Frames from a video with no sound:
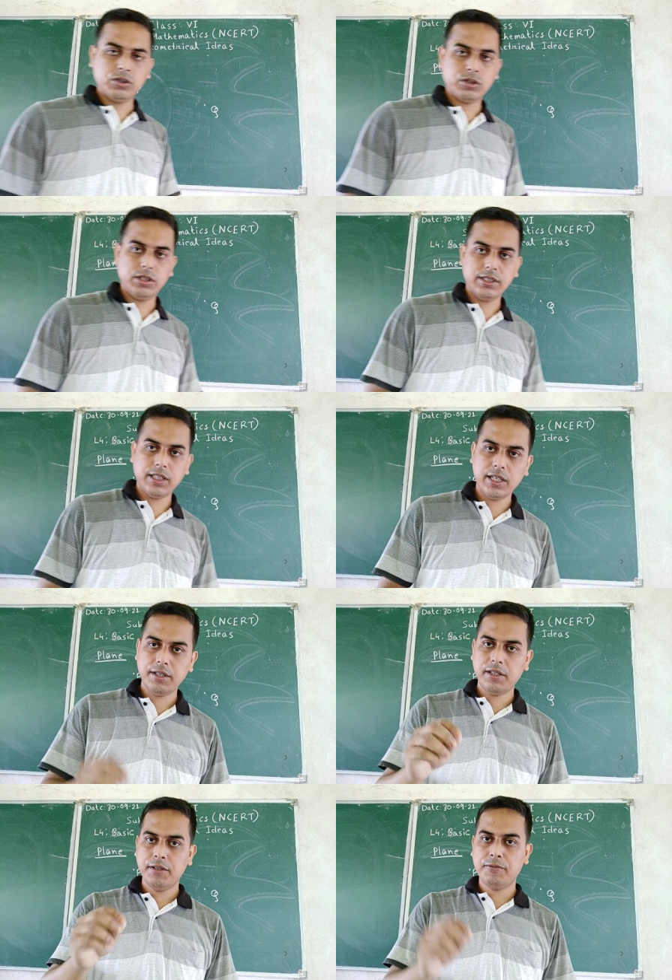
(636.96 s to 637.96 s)
So these are
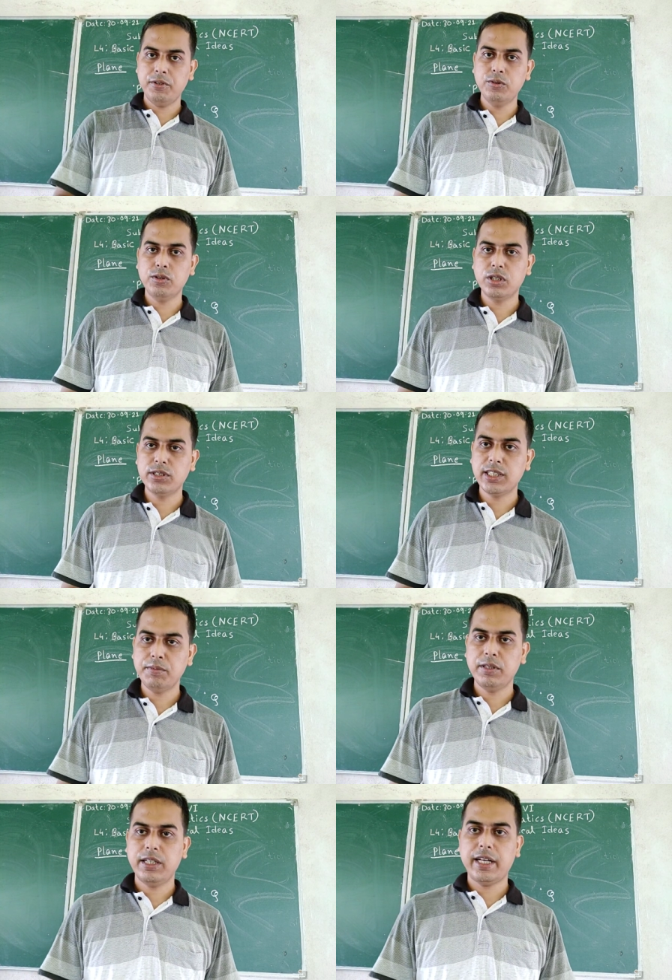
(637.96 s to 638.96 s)
a few
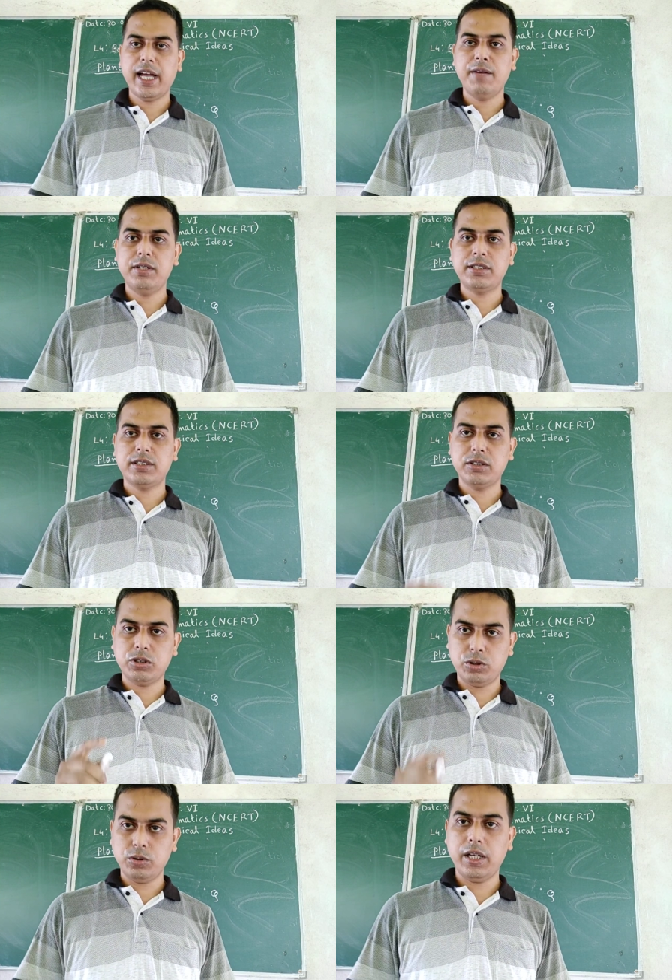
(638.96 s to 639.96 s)
concepts that I have
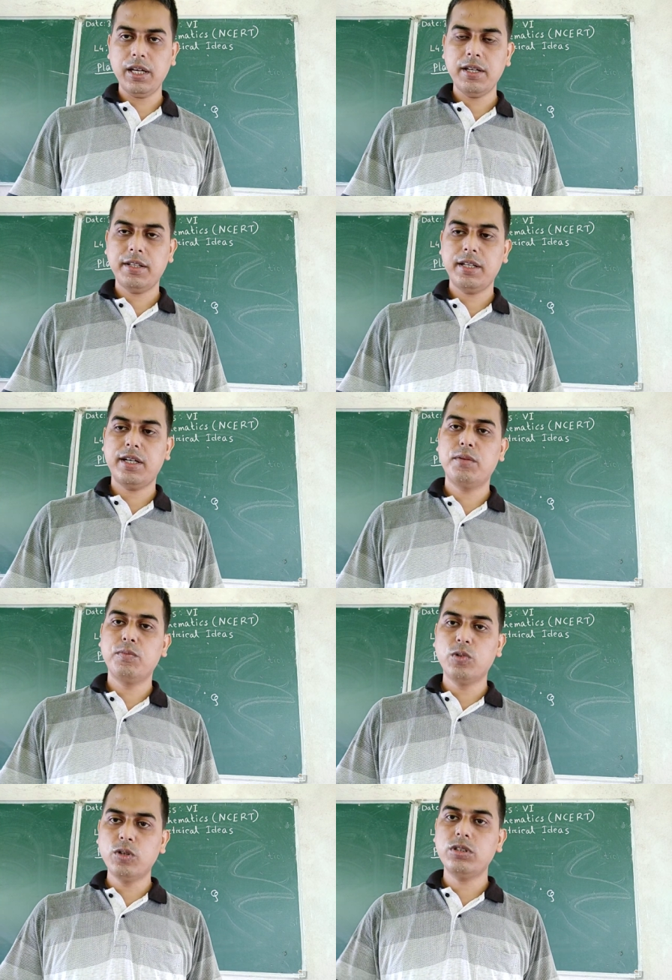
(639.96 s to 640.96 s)
discussed today. There are
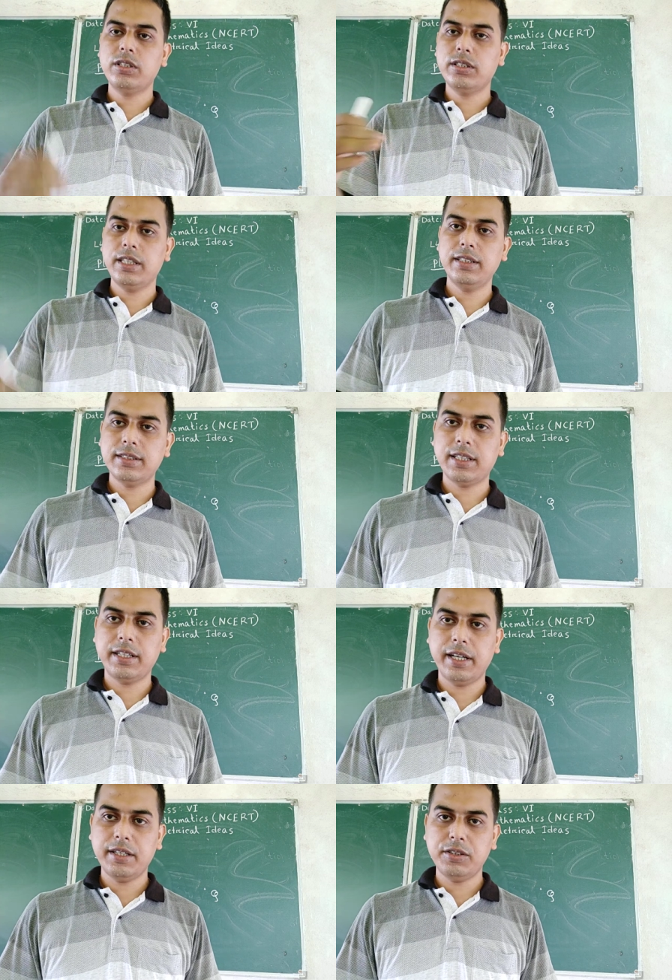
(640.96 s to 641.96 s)
more things are
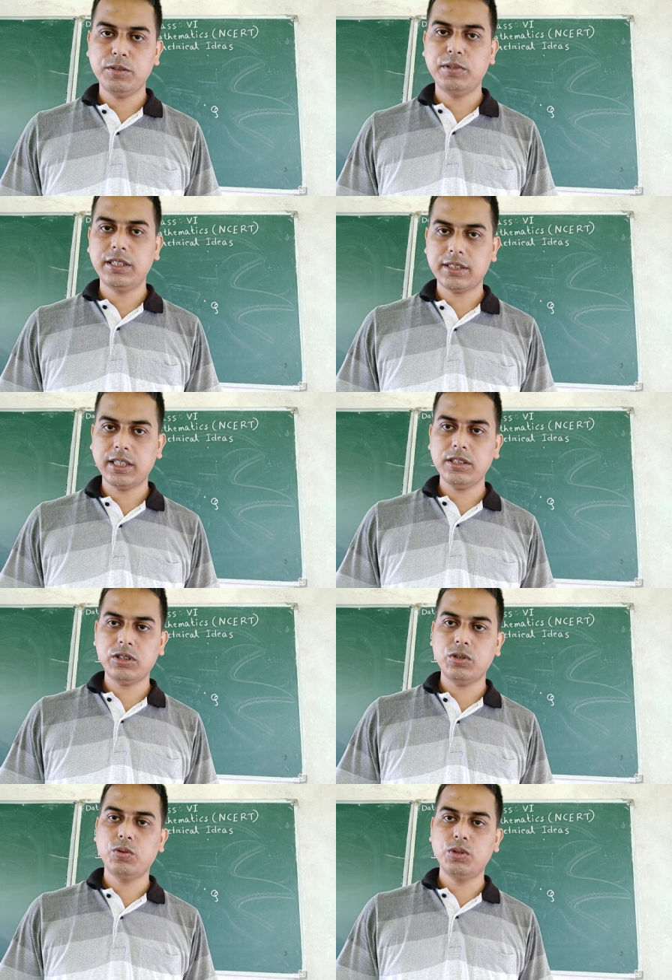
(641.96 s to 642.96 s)
there to be discussed,
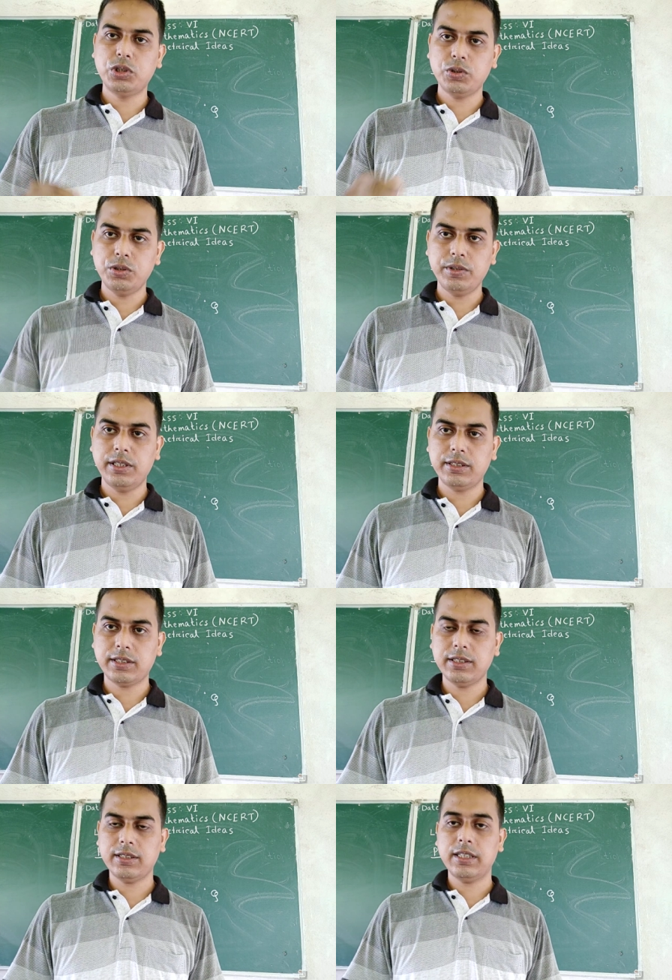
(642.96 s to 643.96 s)
which we will
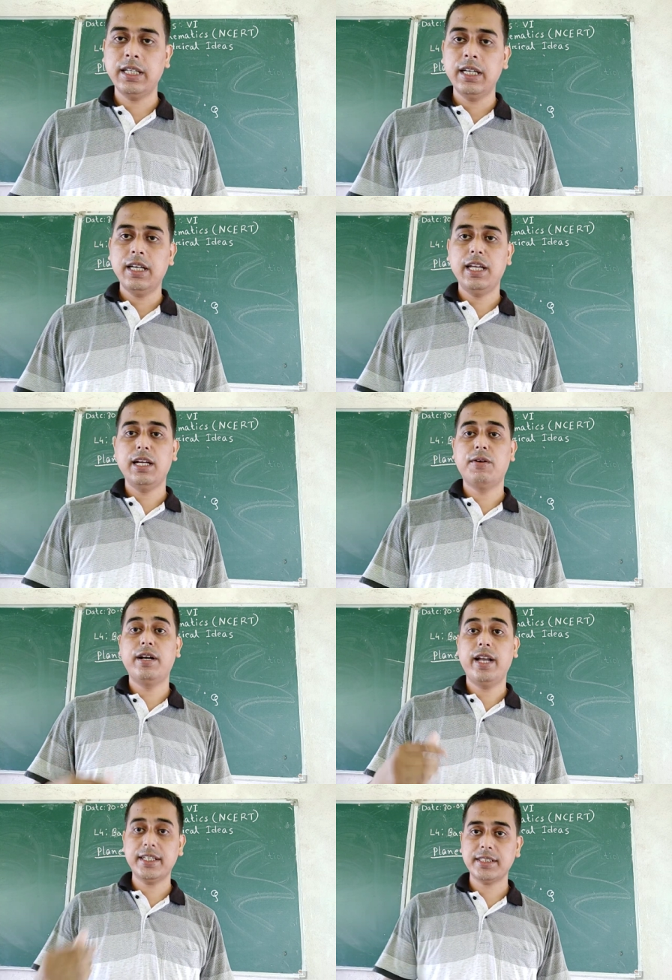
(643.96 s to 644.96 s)
discuss in our
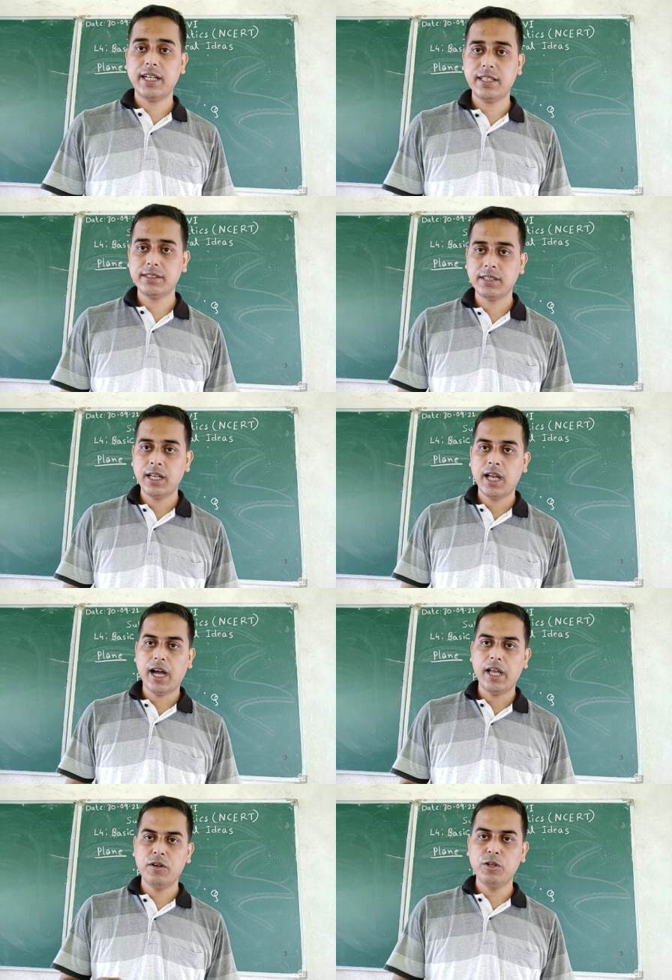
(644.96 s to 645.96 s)
next class.
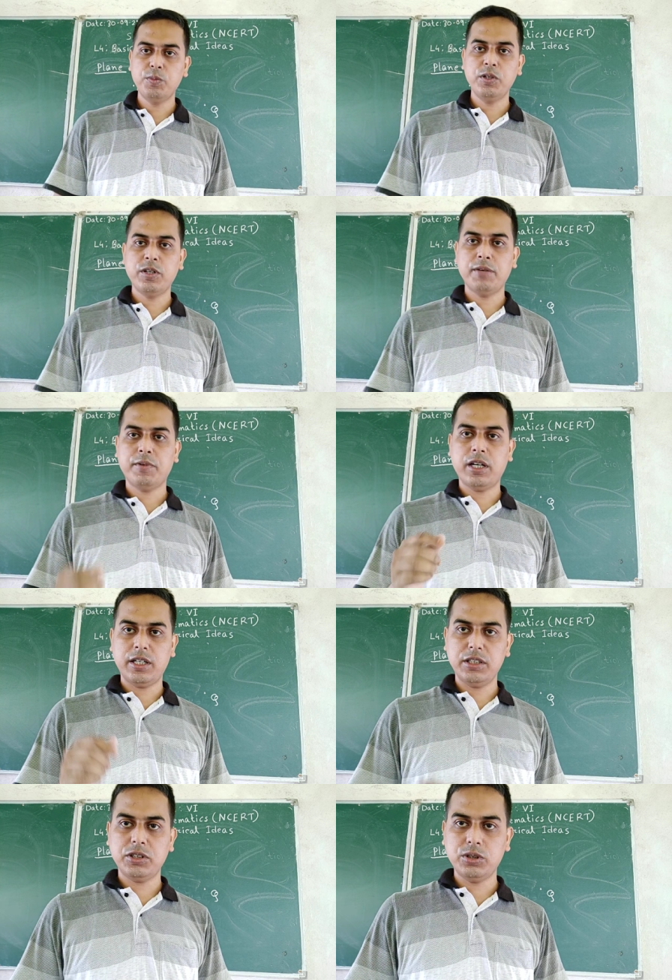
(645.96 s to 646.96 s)
I hope you have
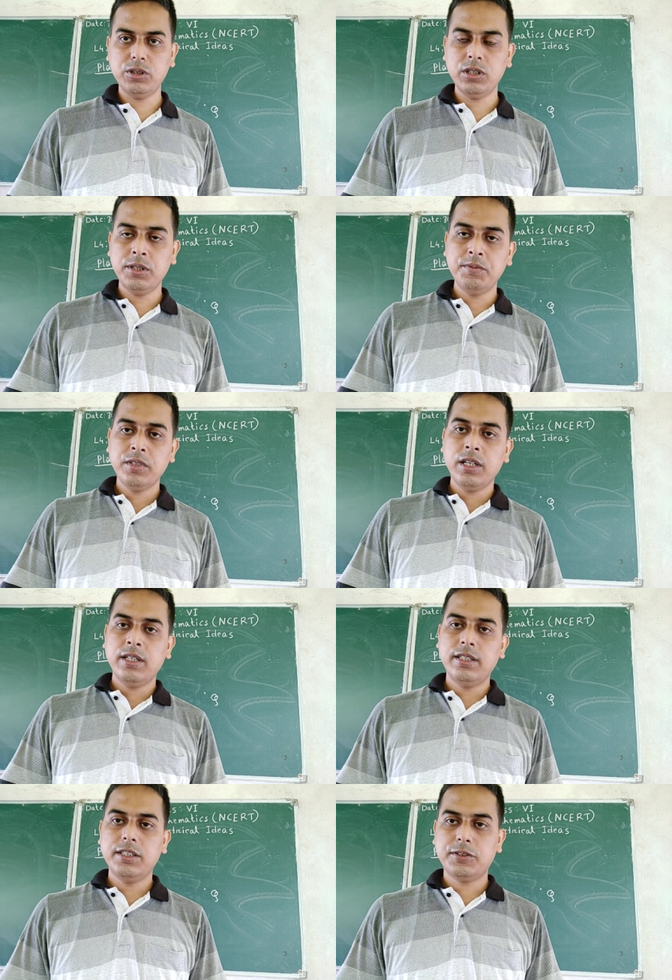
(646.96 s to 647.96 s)
understood
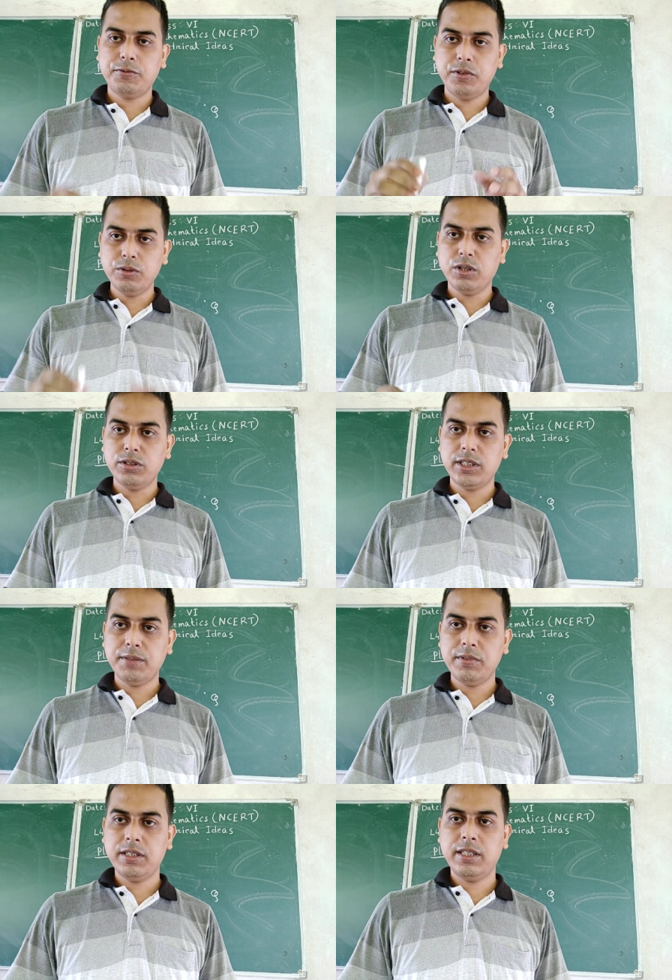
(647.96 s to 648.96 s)
these few
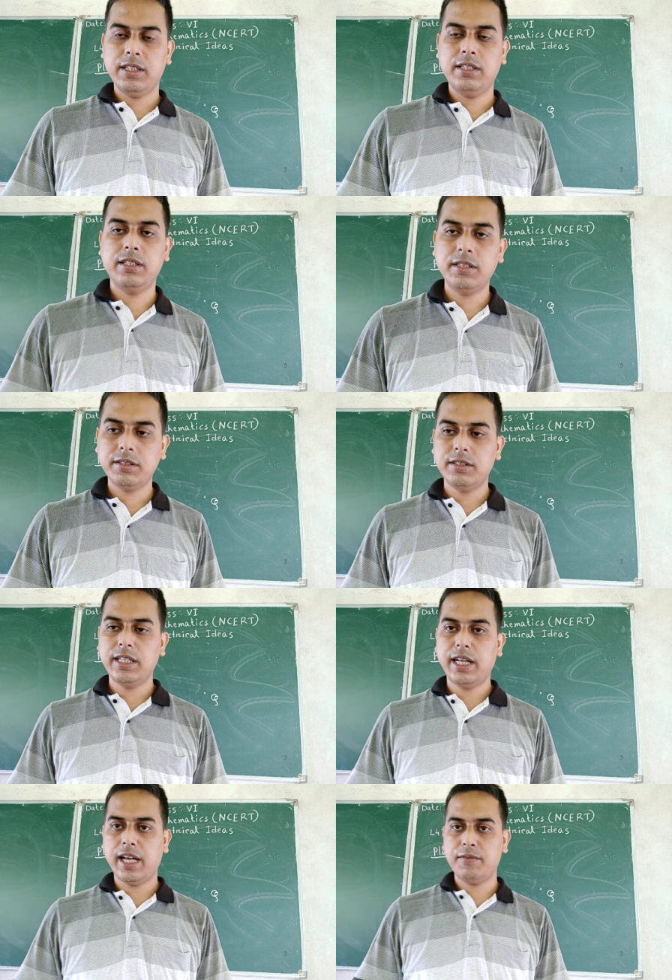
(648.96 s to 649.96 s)
concepts
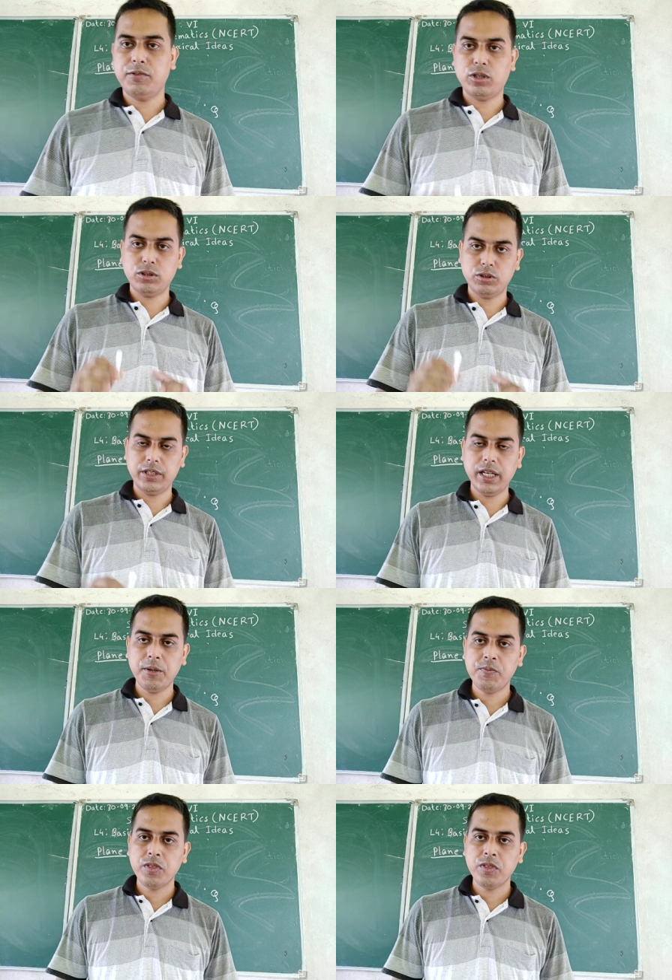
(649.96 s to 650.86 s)
that I have taught today.